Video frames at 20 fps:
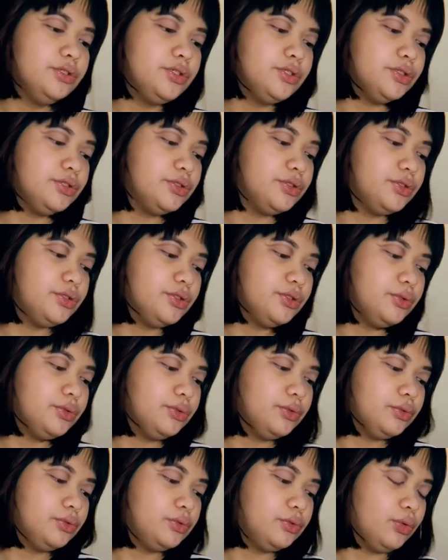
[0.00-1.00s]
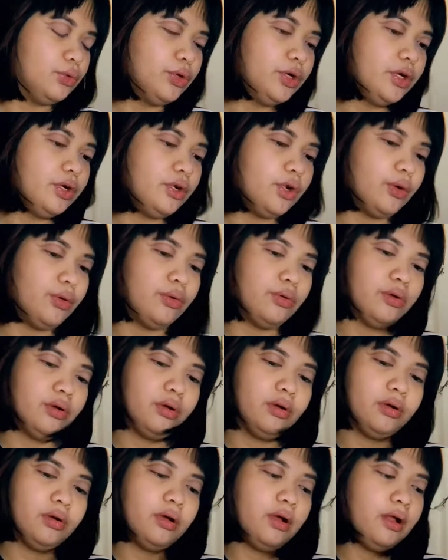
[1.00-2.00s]
just to or no
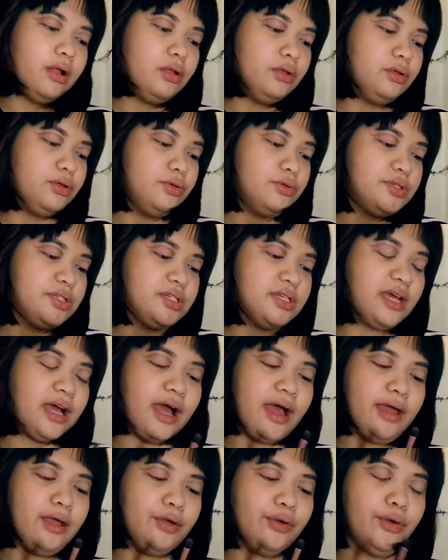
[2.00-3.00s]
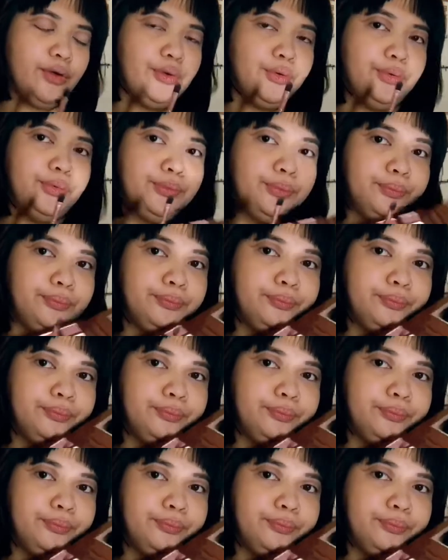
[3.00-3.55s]
I'll use Cairo